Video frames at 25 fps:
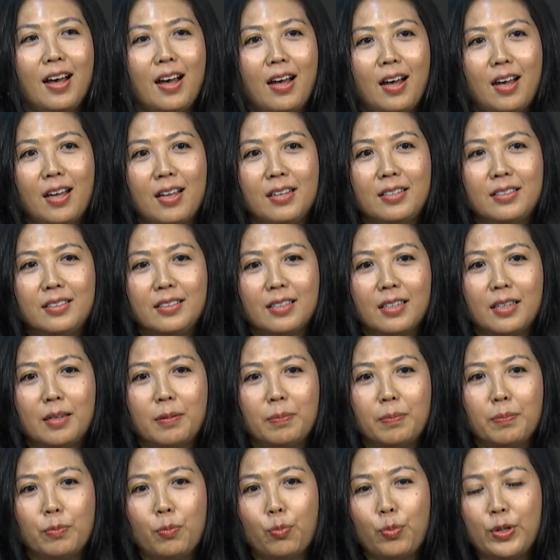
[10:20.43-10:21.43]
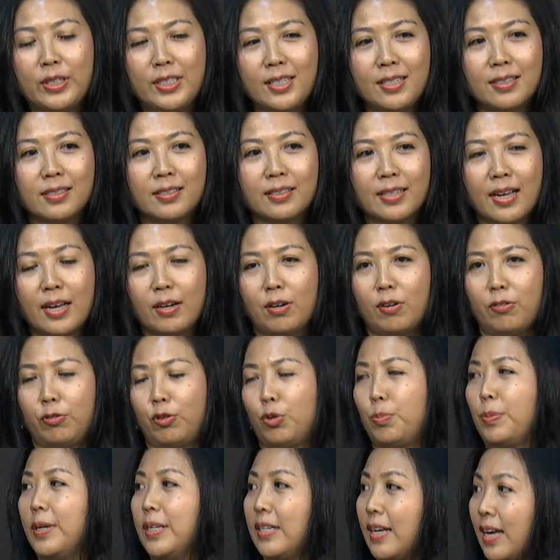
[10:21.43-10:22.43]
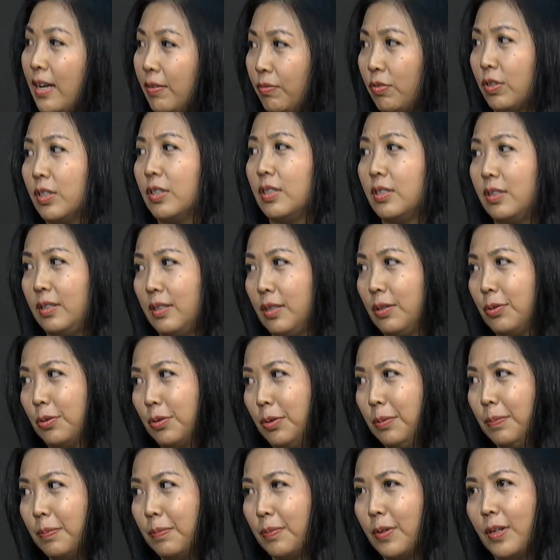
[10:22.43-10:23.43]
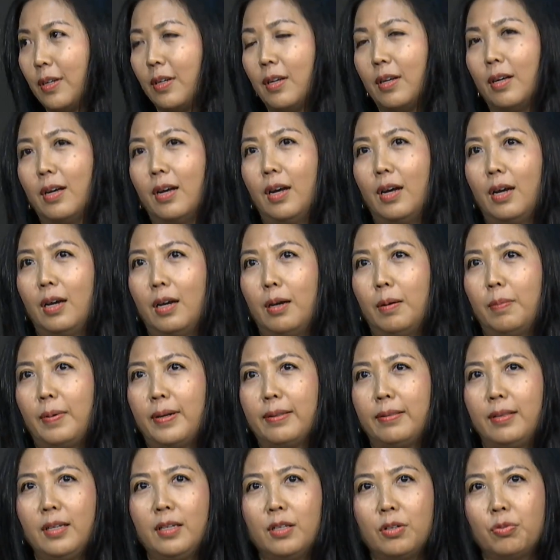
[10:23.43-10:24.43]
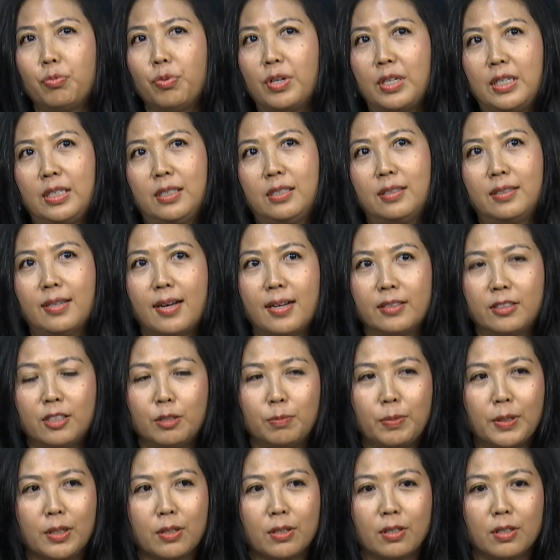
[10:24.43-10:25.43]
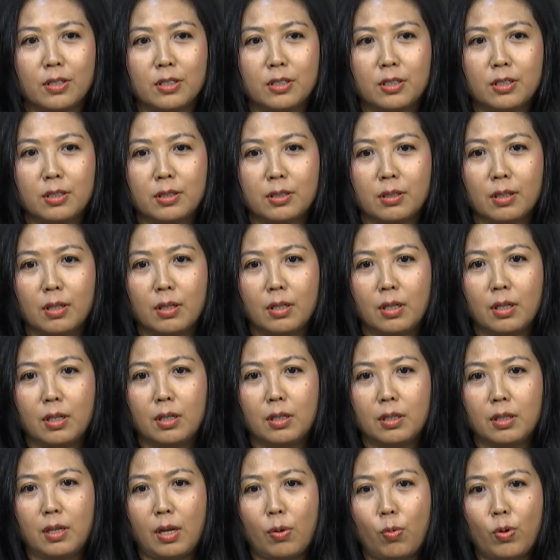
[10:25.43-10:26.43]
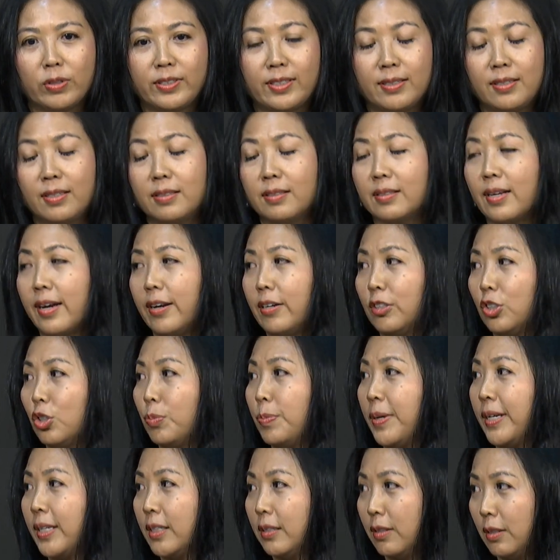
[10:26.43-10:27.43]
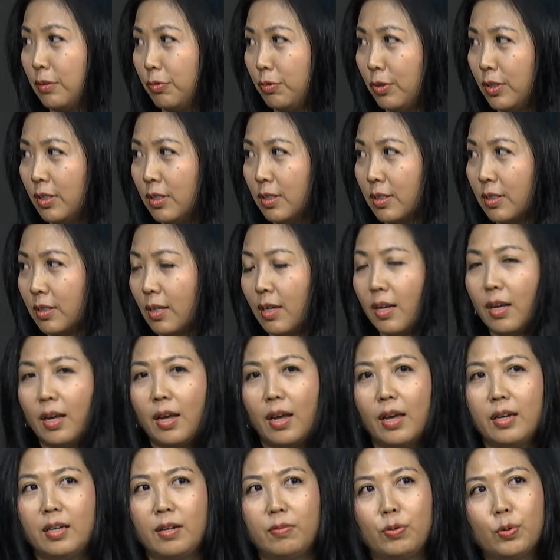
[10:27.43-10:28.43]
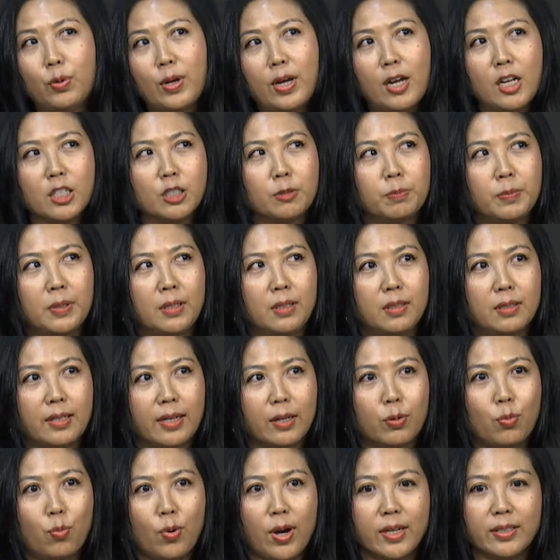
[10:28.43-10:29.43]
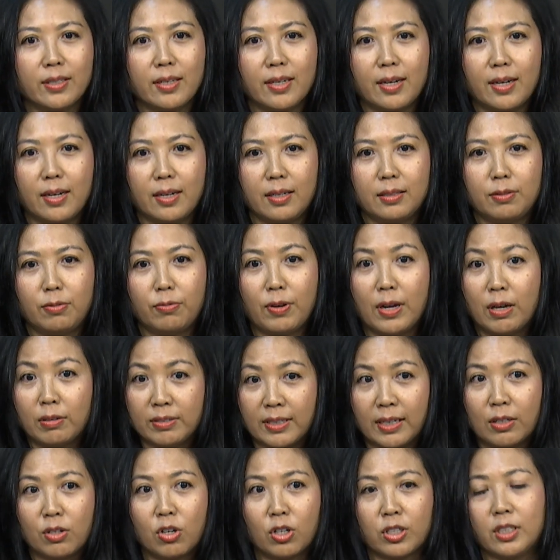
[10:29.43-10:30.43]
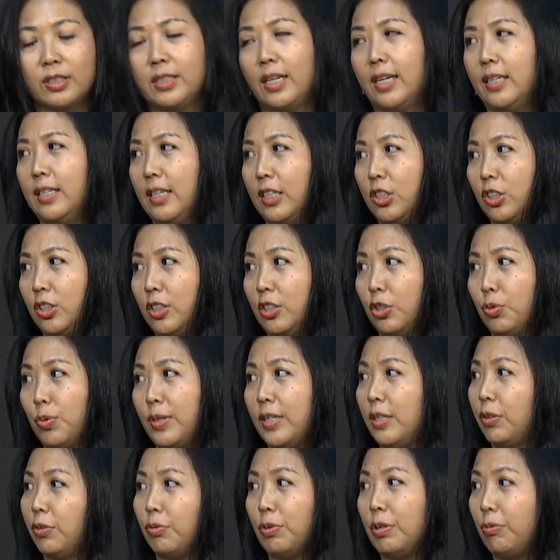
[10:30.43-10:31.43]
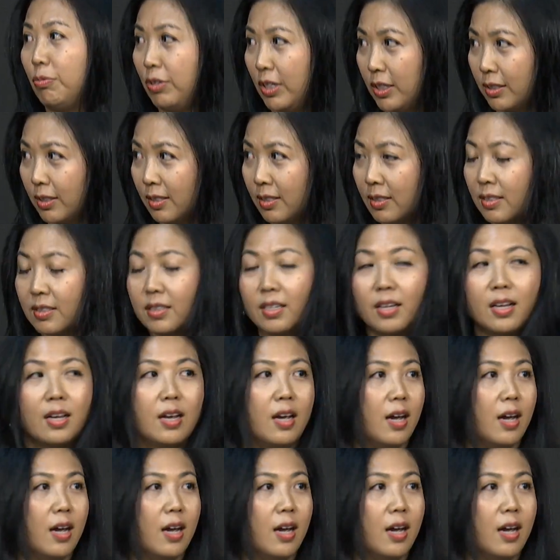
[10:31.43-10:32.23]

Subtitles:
And we didn't start off to be an advocacy group. I think it really started because there was a desire to make a difference. And if you ask me, like, why did I found Unlocking ADHD, it's really 3 reasons.